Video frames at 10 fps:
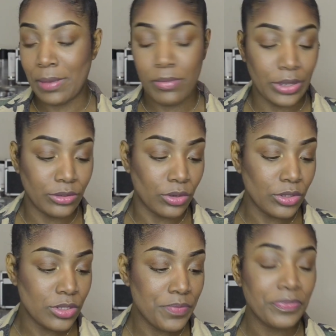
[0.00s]

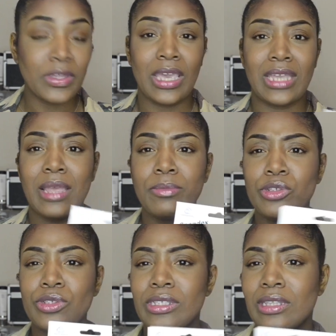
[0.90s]
bundles, and I'm
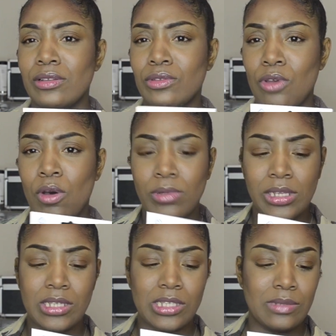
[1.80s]
using
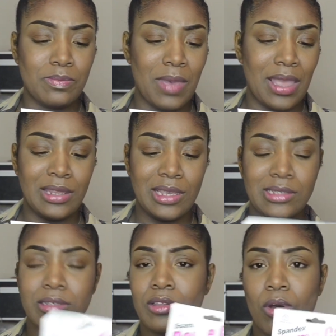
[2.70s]
normally the
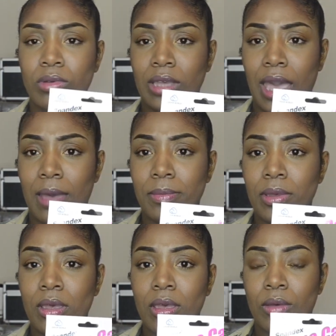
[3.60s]
spandex dome cap,
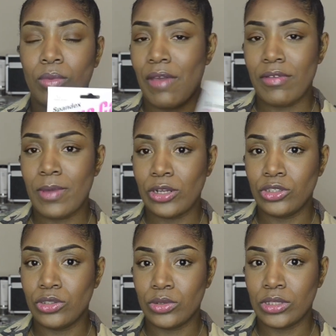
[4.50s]
what
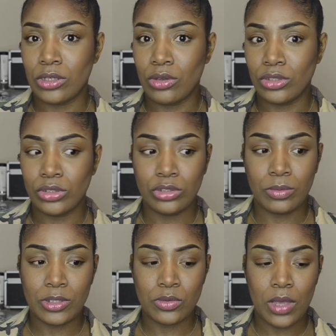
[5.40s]
everybody's using on
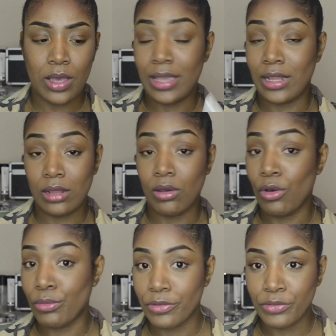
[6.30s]
YouTube as well and at
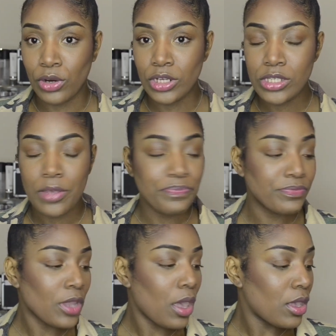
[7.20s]
home, of course.
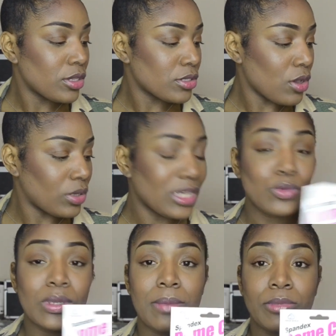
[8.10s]
So
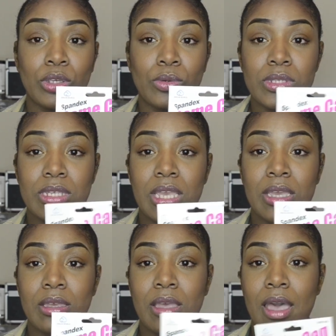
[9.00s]
that's what I'm
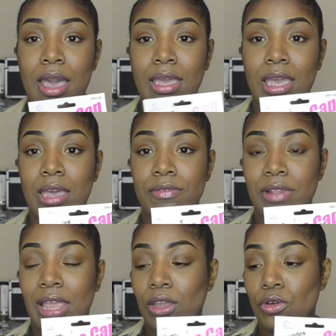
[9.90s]
using. I have
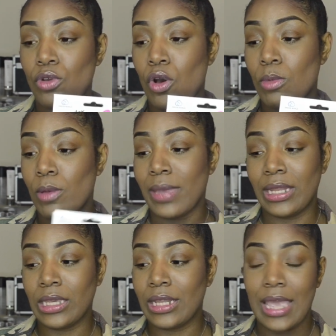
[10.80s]
like a normal
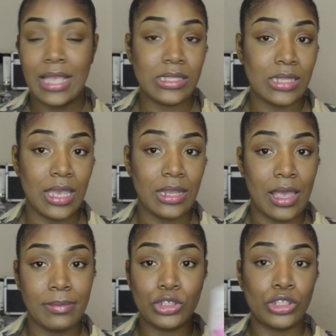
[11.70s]
mannequin headstand.
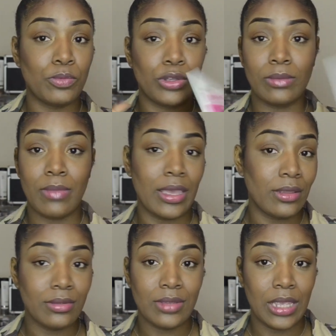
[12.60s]
I'm just putting my
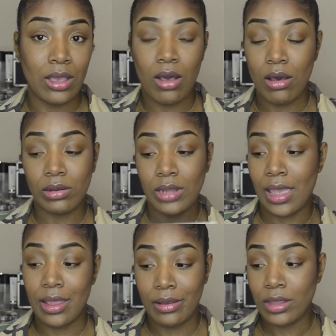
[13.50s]
thing on
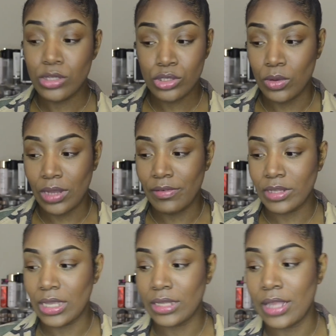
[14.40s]
and sew
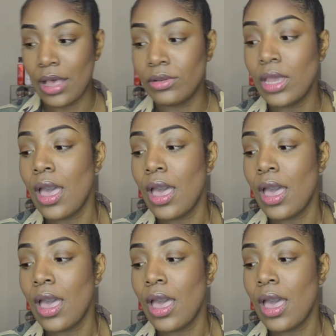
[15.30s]
everything down.